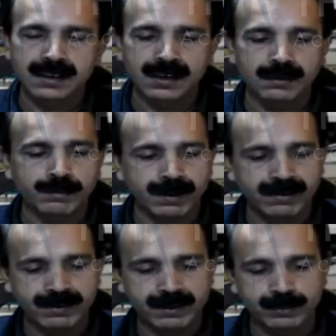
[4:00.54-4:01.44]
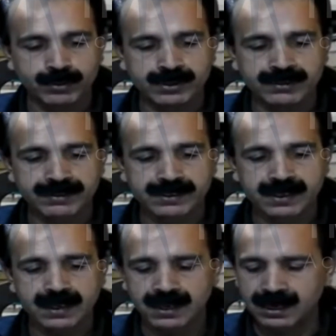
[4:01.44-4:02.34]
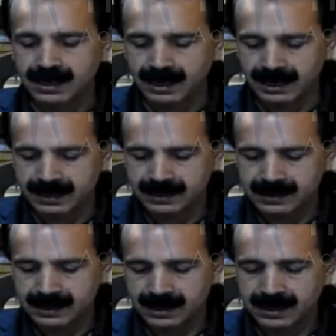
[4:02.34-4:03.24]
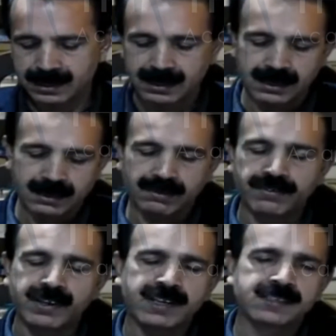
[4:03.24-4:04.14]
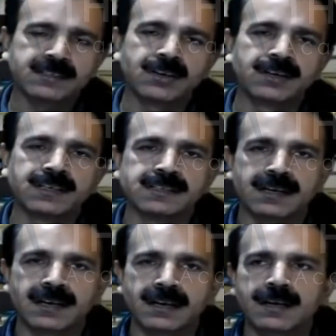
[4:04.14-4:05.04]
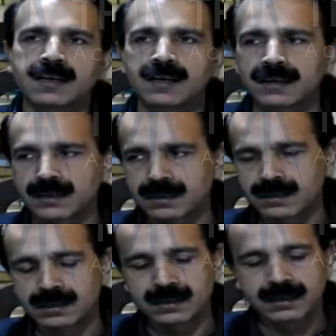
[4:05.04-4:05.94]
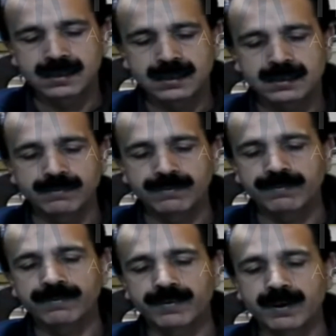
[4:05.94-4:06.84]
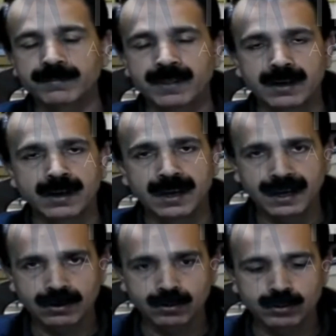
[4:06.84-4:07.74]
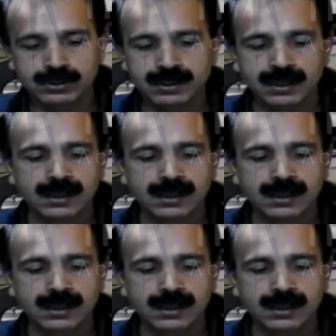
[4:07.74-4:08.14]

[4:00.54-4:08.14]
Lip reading: the power of the police officer, and in this regard, various authorities are from the higher courts.